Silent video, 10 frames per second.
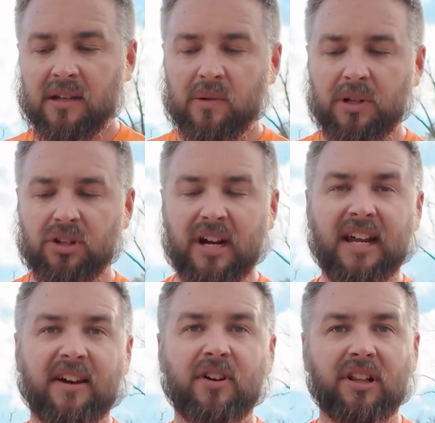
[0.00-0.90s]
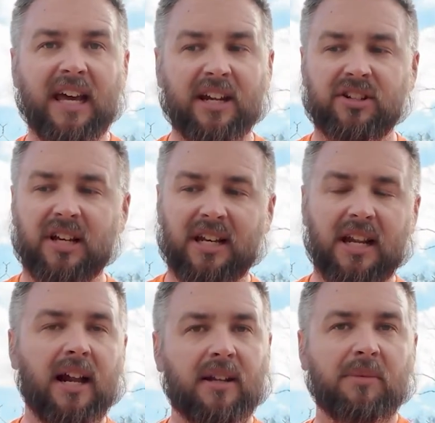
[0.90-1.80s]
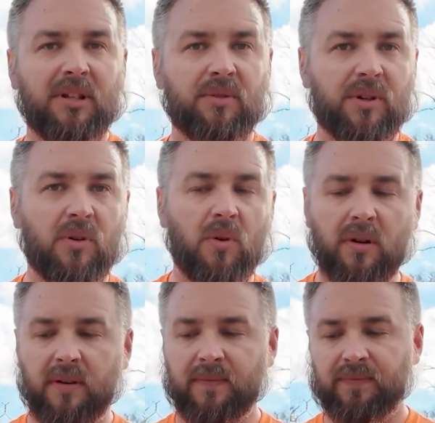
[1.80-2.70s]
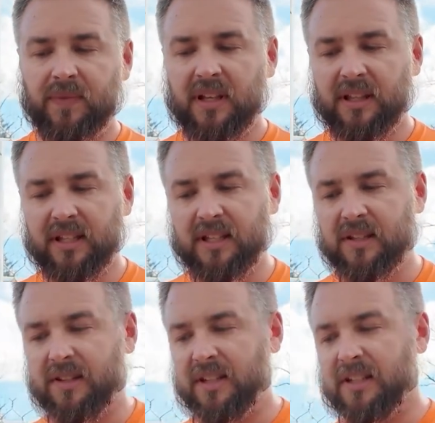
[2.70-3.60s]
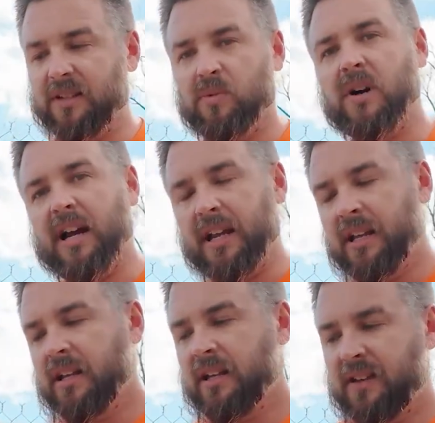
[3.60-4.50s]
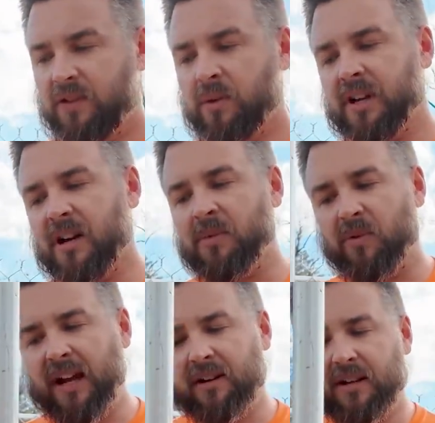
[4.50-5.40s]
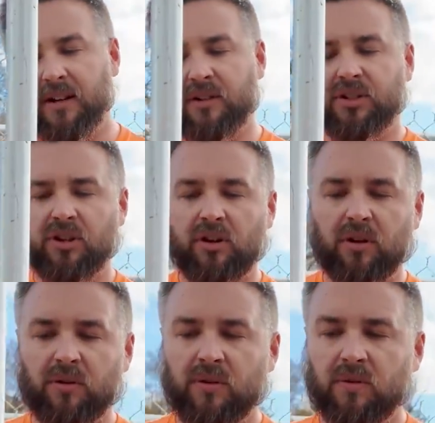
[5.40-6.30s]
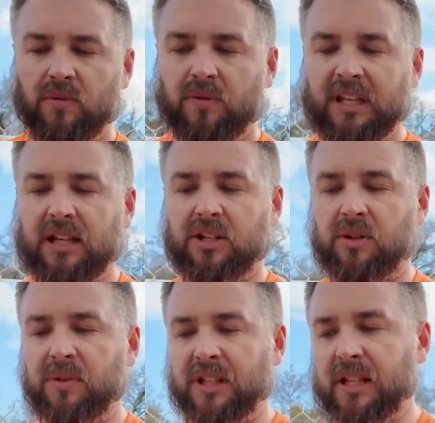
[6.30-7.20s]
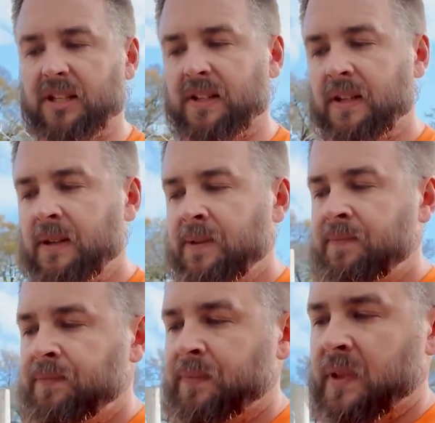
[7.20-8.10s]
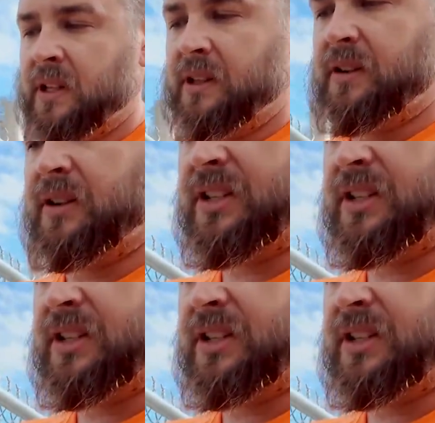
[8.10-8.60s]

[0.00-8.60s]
we try to have our latch side not come into a corner, and this is why. If you want to come around here, I'll show you the issue with this. There